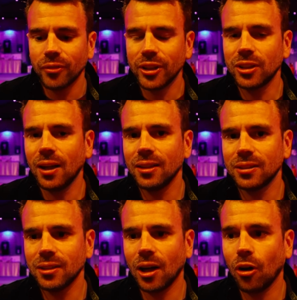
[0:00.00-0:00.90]
The
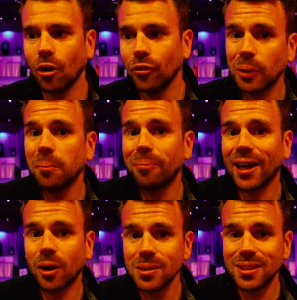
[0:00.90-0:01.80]
chances are of going
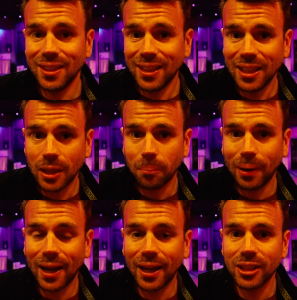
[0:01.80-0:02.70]
backwards and eating
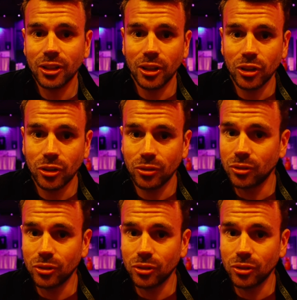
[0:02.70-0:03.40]
bad and